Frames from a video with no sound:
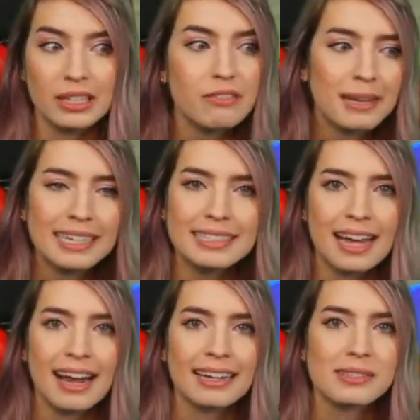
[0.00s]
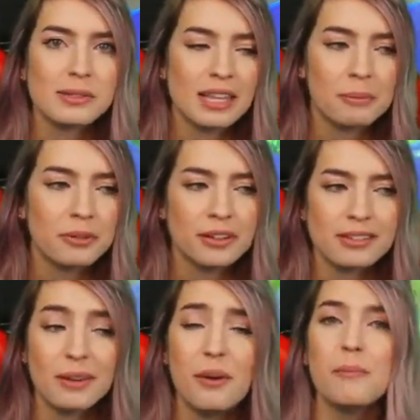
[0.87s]
Even my Undyne, as soon as I pulled her, I was
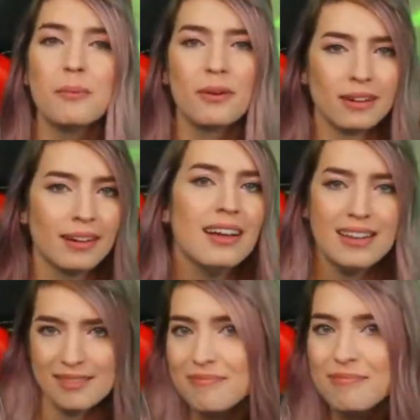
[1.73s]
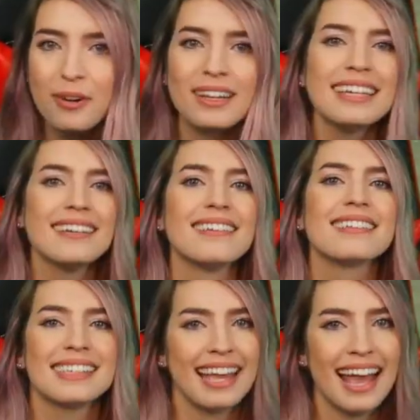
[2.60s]
like, oh, more
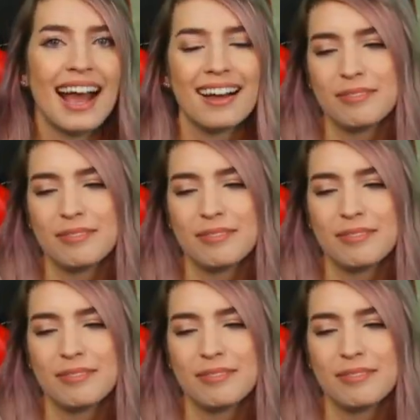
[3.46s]
heals, yeah.